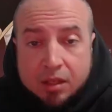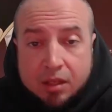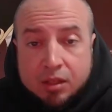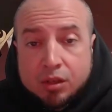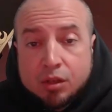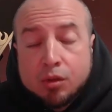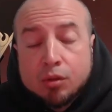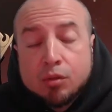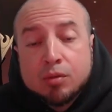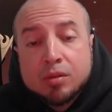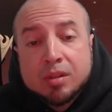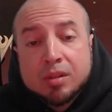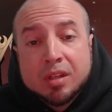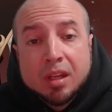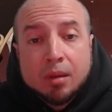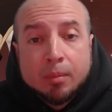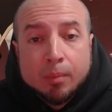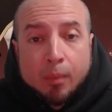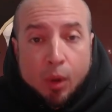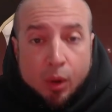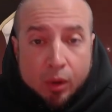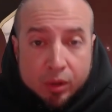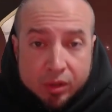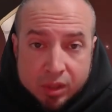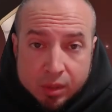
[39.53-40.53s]
He is used
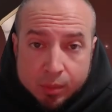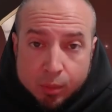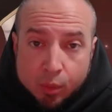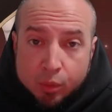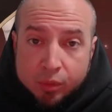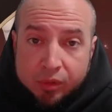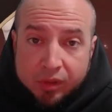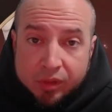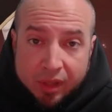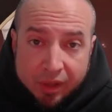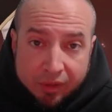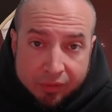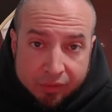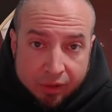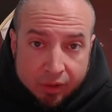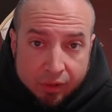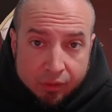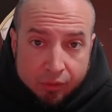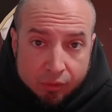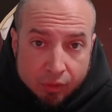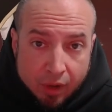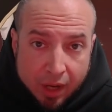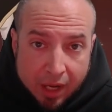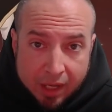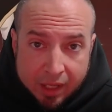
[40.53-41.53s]
in multiple
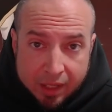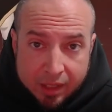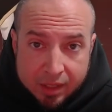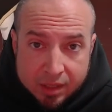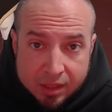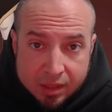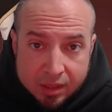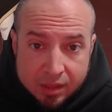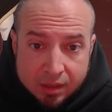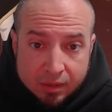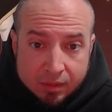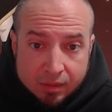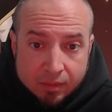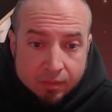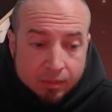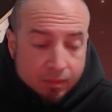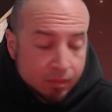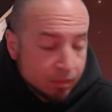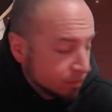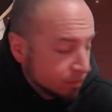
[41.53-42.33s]
different raids.